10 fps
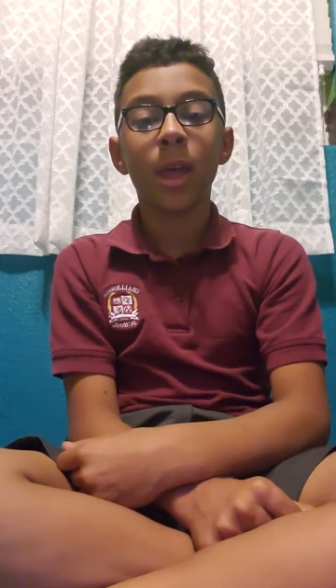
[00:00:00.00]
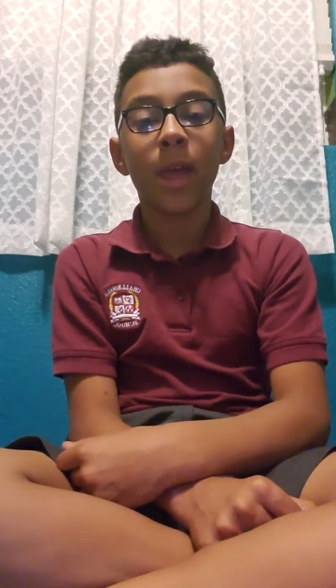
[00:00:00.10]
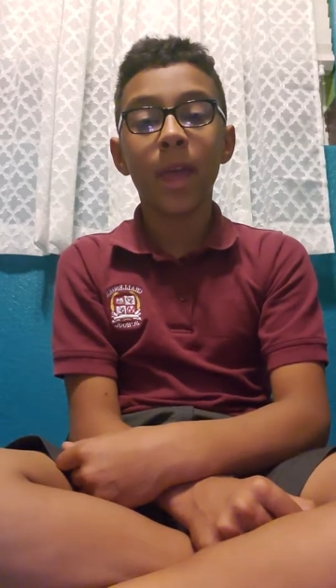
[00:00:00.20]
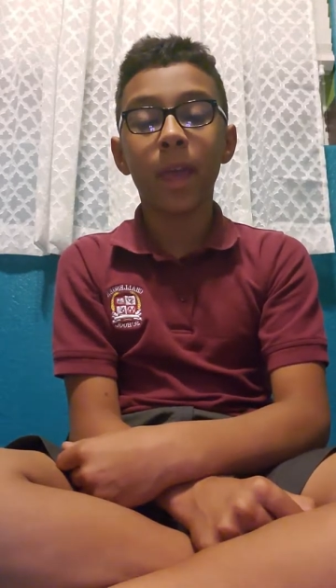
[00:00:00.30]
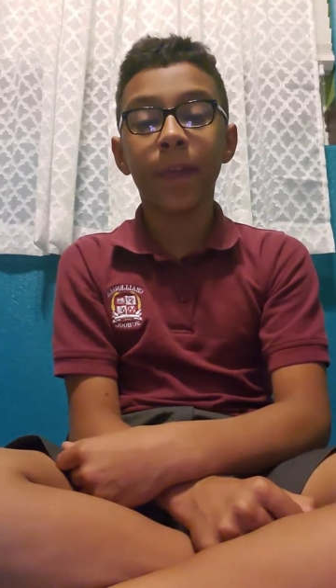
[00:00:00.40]

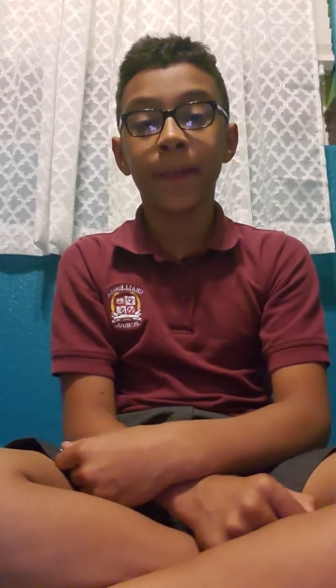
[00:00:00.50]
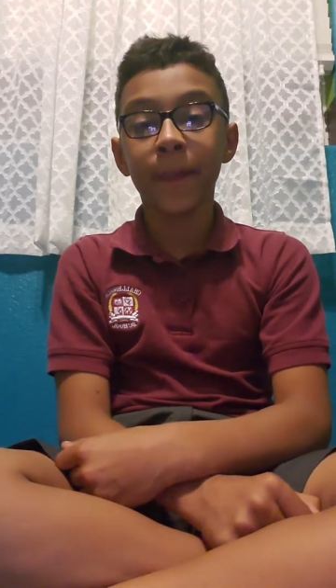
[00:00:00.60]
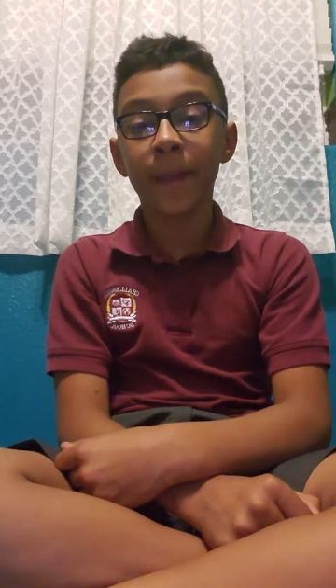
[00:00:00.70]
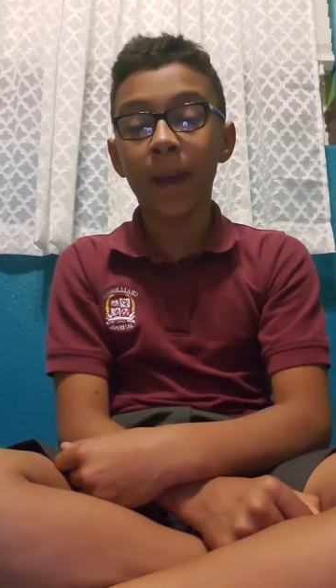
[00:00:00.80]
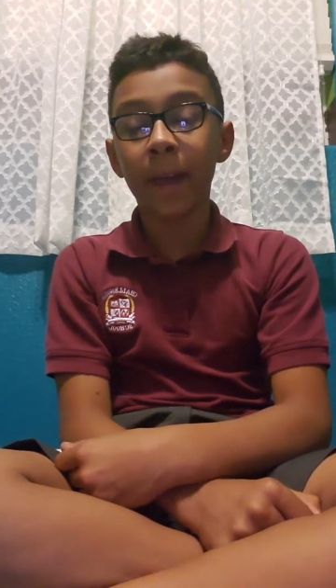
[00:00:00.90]
He he
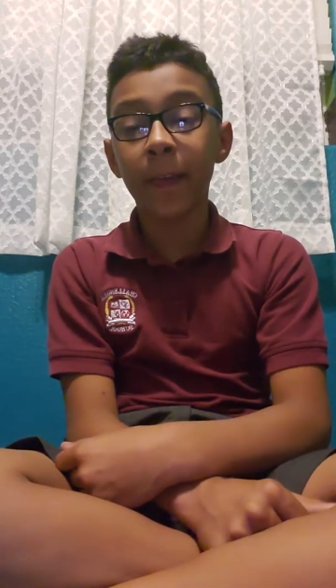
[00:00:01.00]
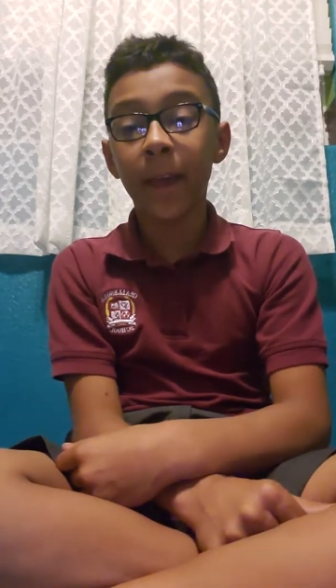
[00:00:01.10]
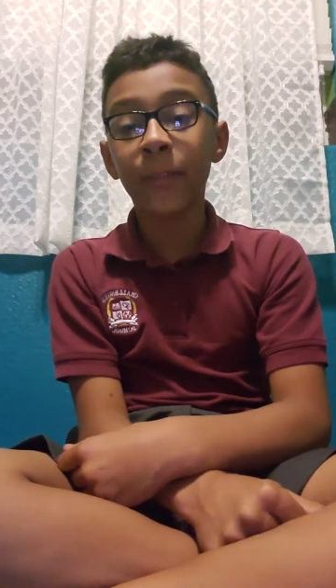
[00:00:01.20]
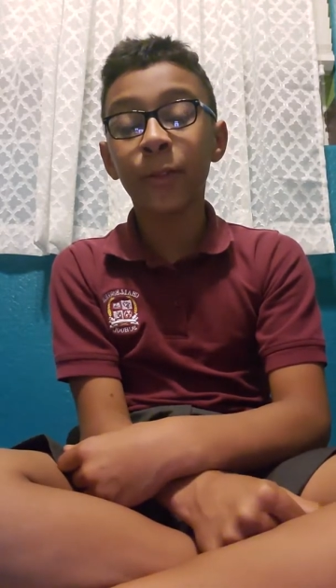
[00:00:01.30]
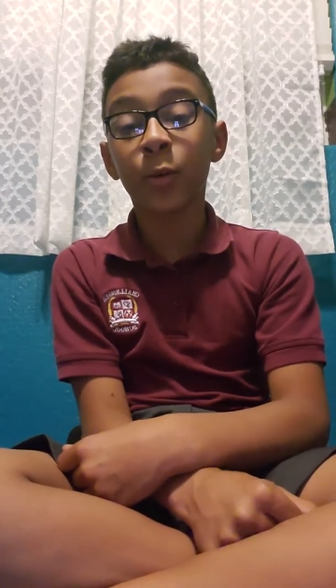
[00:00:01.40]
got he
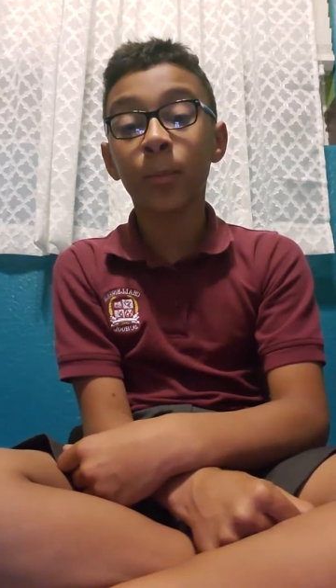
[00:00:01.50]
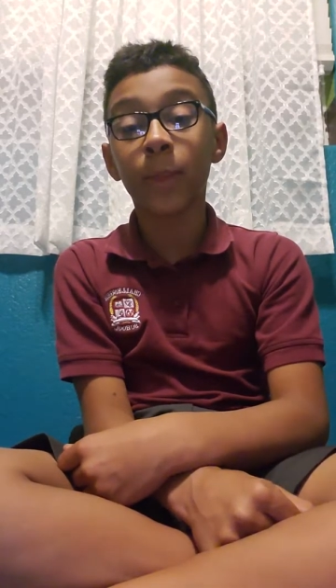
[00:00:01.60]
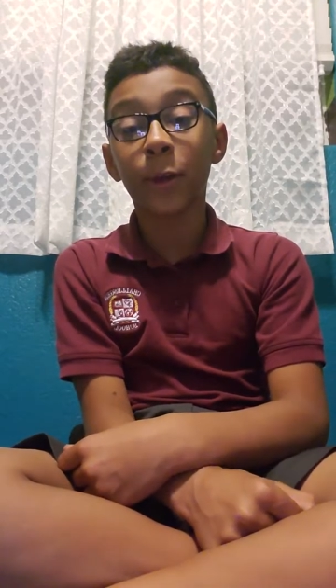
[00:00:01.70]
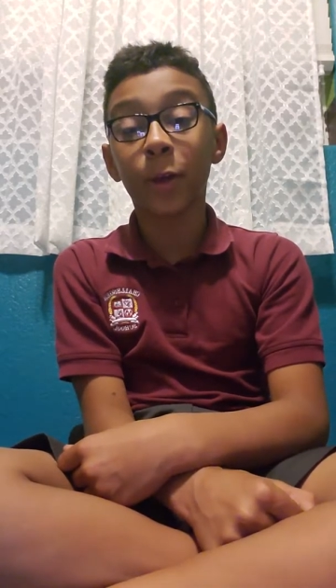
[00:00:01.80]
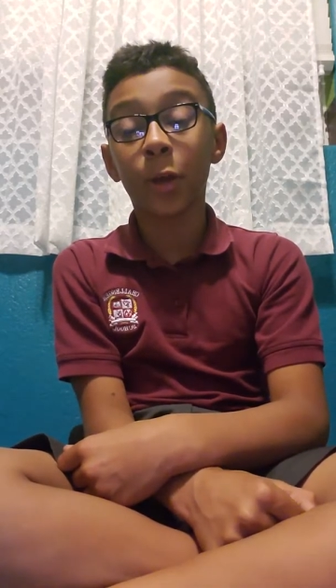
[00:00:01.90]
got his own
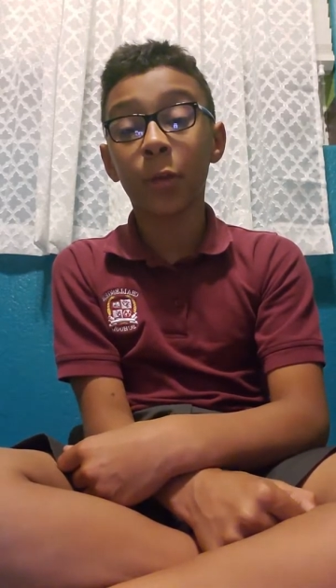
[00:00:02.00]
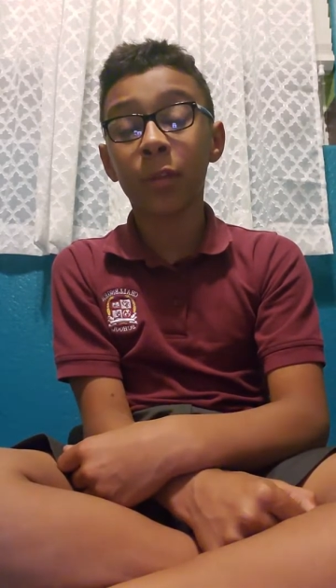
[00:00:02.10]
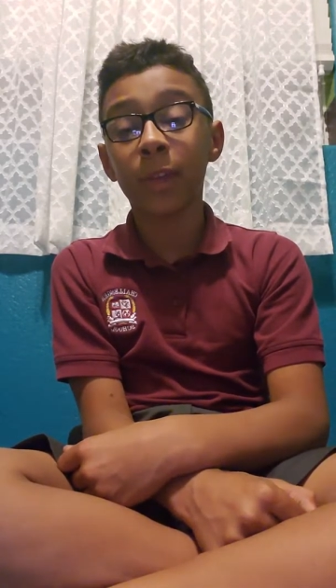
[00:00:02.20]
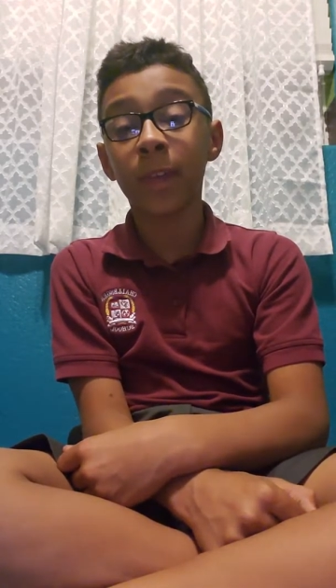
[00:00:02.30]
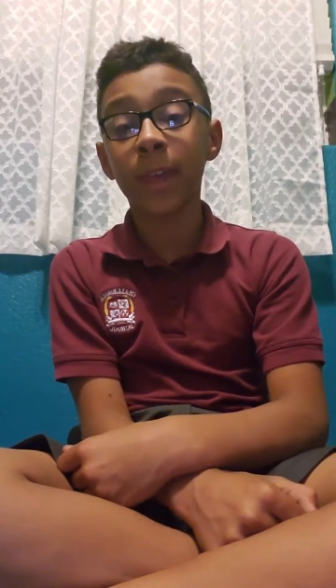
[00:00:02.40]

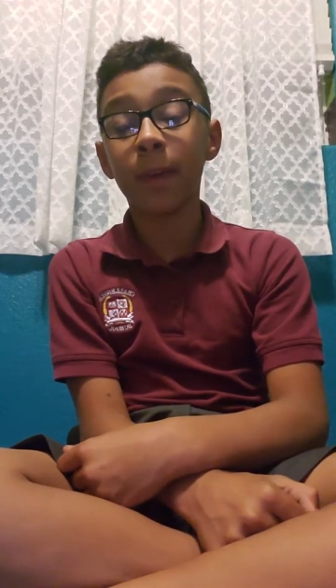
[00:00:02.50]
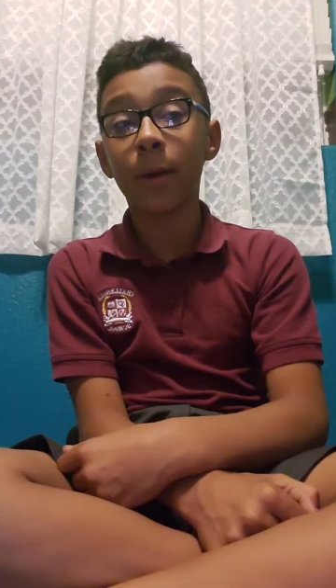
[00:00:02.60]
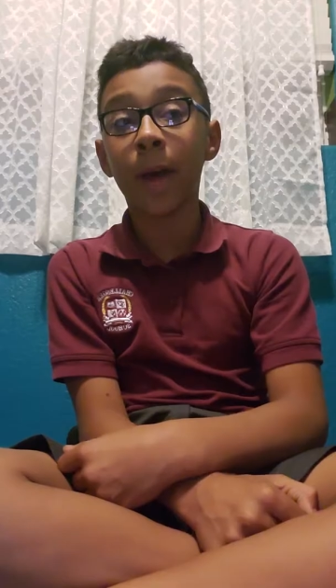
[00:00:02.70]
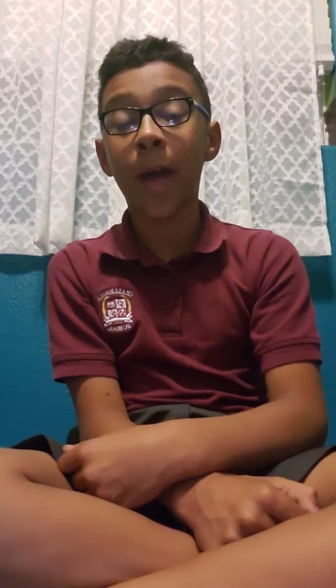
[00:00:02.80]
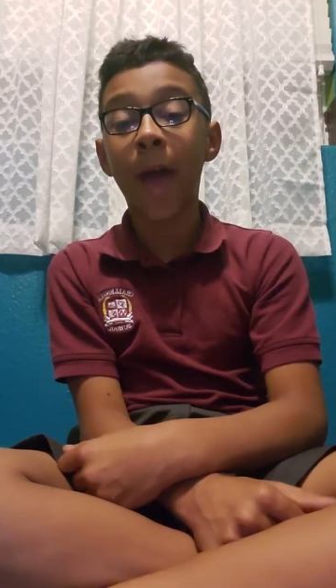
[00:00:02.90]
materials. He
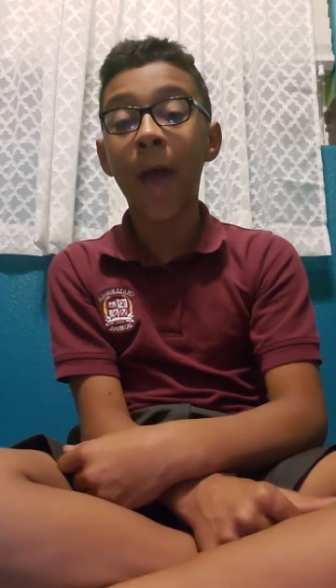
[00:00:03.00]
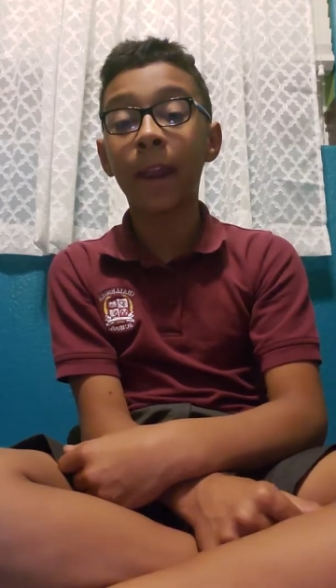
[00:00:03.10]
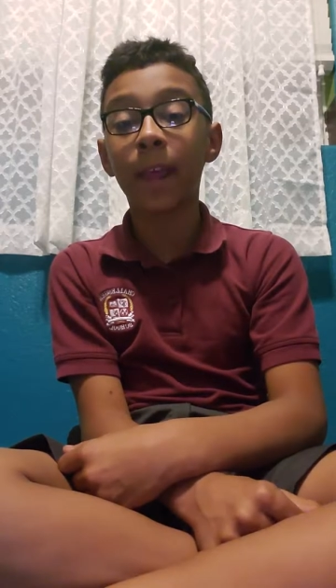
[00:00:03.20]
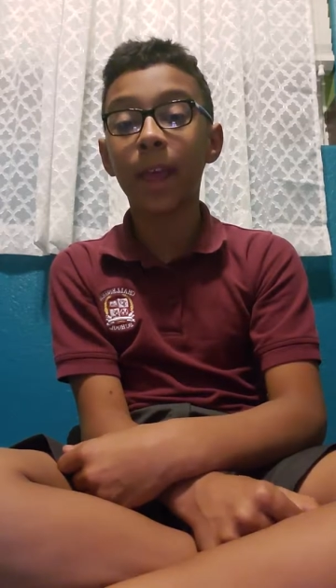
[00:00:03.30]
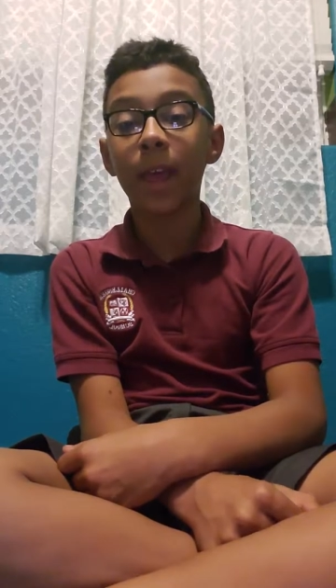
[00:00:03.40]

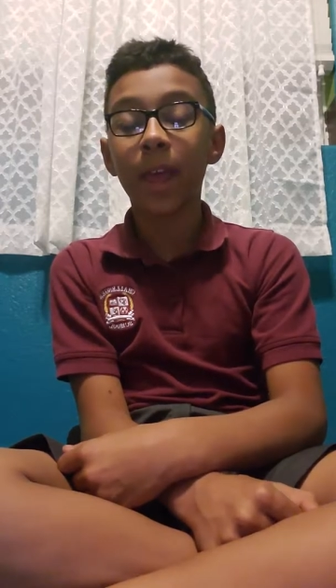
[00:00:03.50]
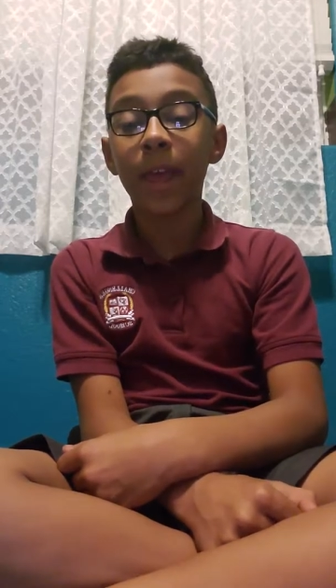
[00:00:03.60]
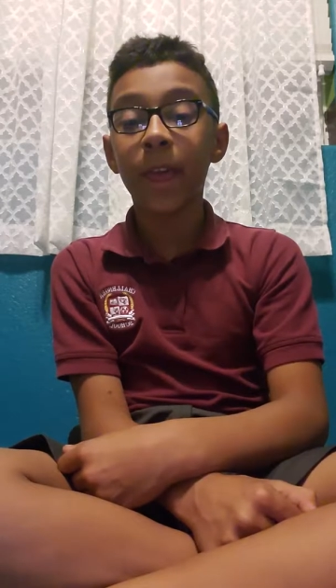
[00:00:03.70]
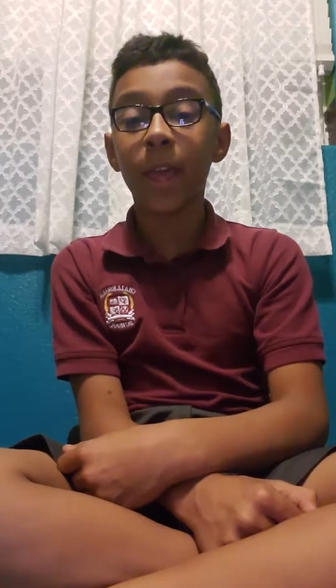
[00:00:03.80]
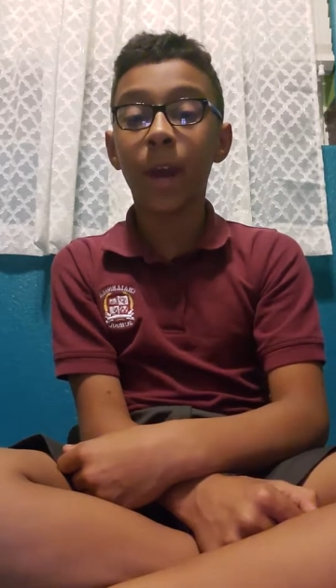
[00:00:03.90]
had
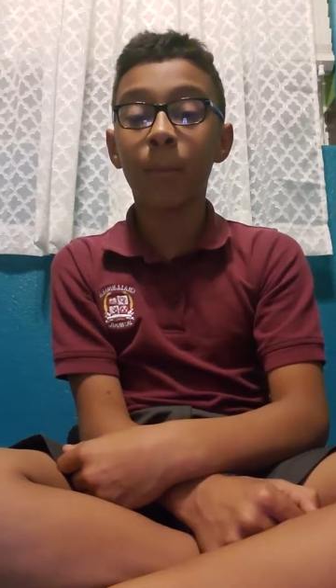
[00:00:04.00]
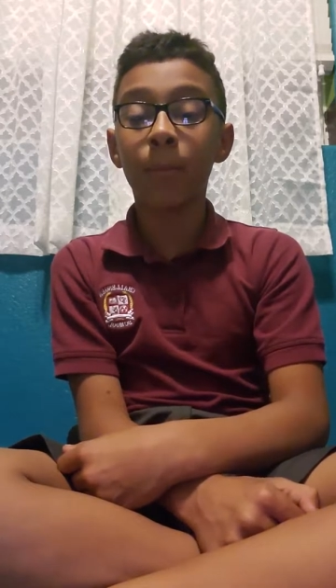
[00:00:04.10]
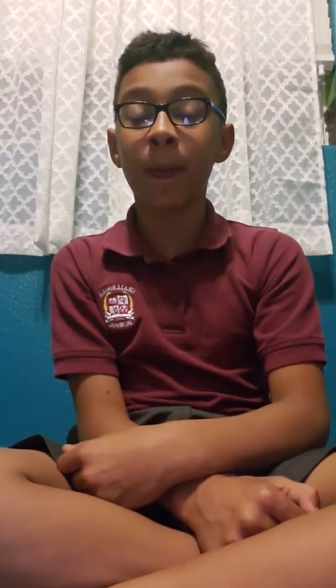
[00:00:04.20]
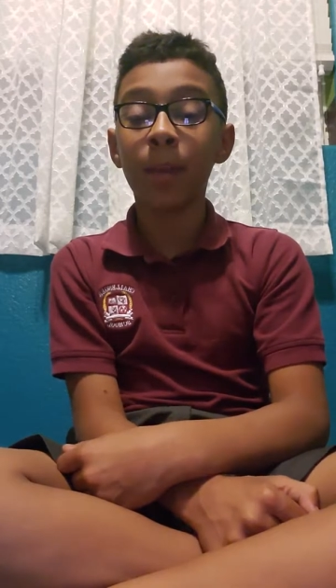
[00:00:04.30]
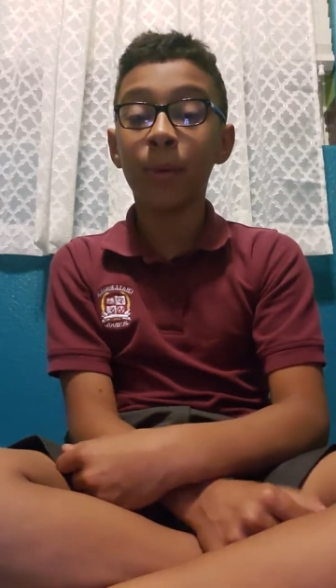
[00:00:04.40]
he um,
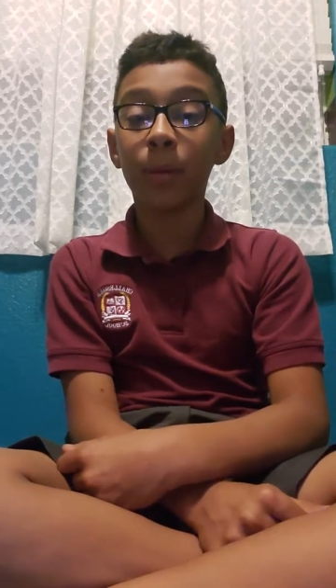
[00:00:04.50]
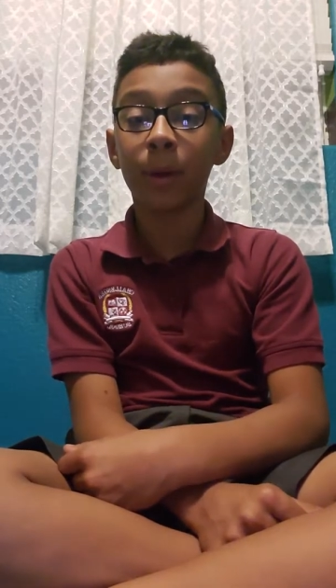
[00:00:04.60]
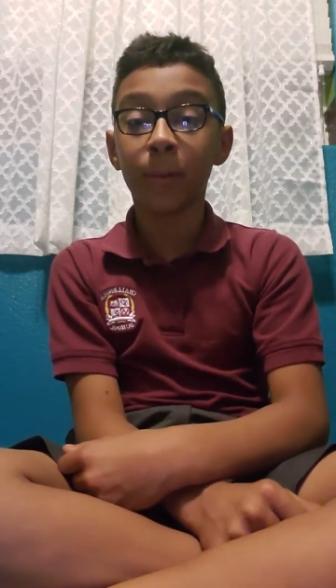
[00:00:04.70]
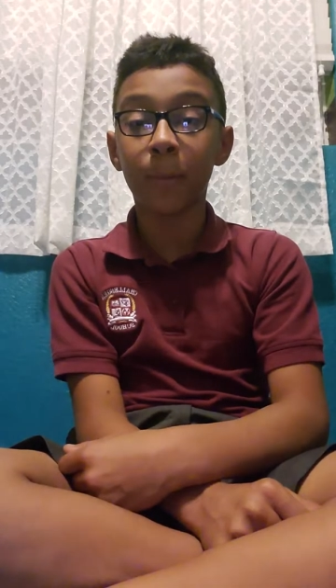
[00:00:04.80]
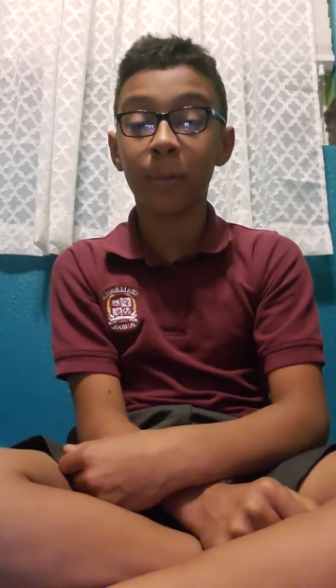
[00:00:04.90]
made a printing
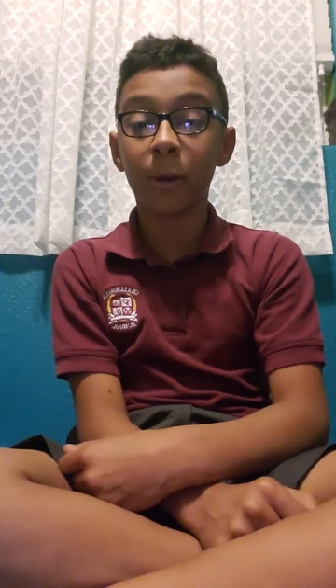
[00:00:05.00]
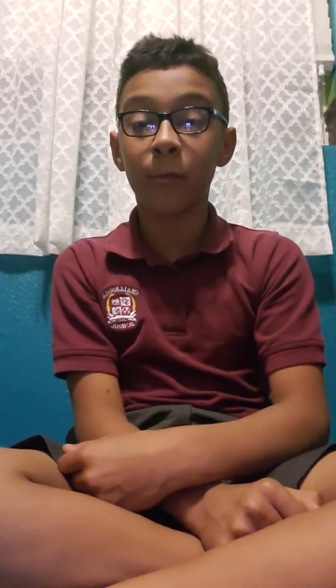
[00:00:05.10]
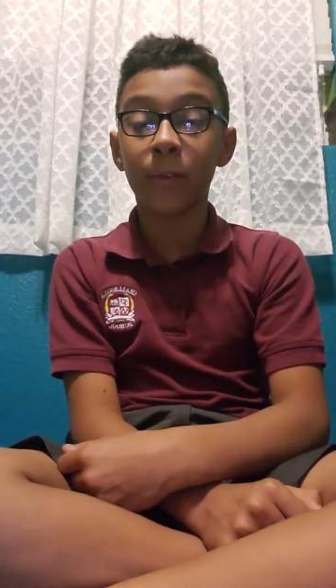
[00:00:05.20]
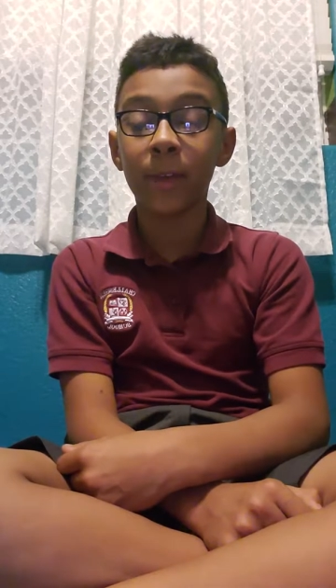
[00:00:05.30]
press by himself.